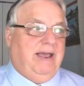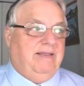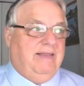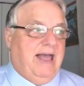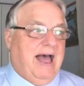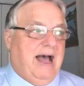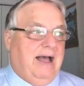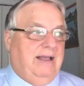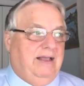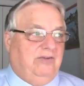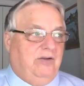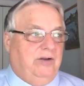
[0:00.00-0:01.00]
like that
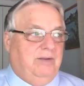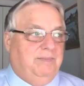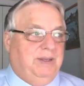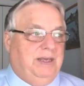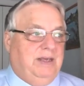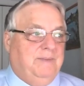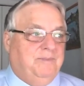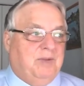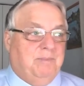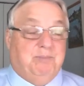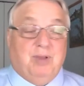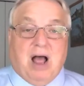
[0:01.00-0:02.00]
is going to be
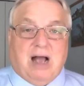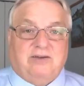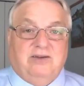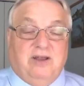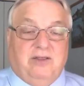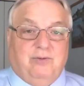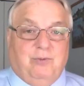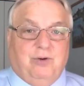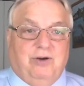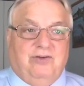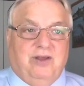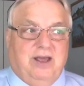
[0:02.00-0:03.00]
blocked. In other
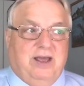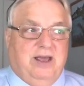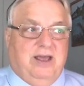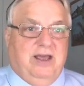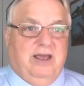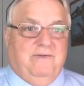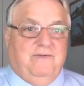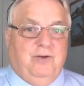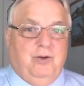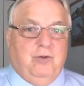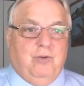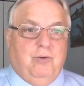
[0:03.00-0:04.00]
words, if
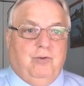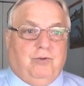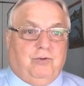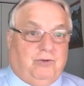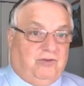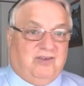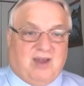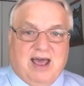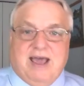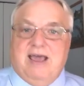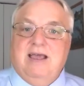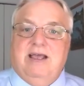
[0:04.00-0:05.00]
your
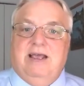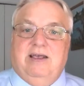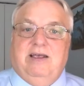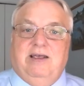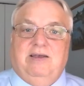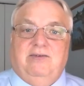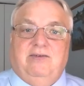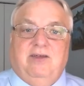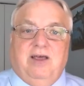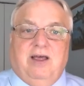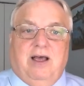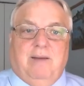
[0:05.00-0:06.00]
site is
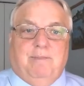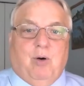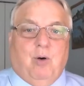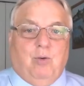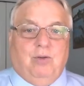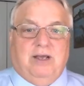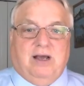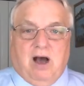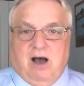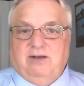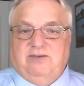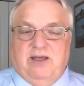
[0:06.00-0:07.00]
pulling
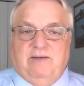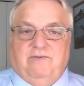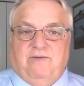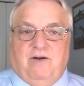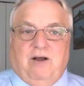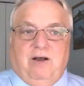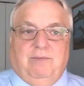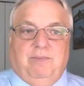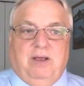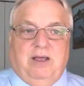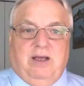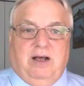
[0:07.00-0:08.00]
content
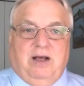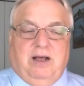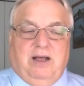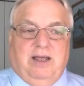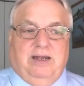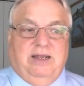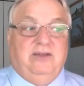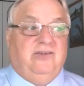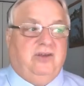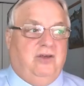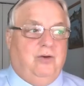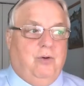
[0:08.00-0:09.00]
from an
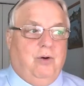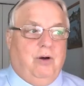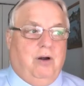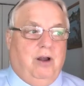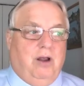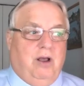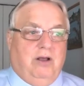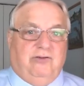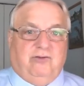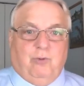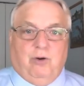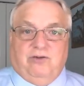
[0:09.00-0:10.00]
insecure
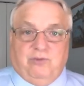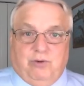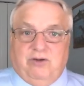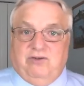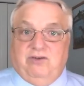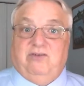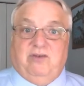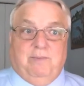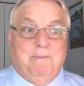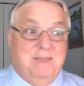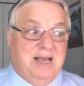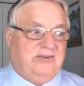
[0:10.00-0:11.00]
source, or is a
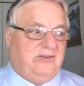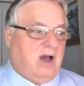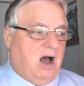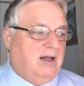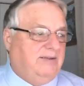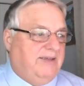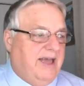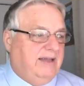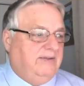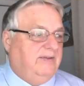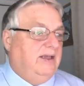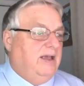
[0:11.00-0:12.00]
mixed
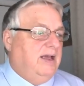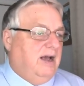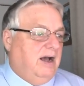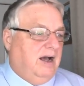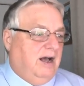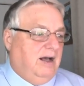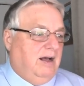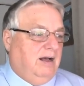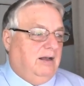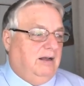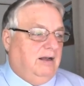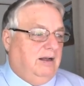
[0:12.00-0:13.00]
content
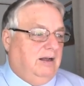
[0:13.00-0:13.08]
of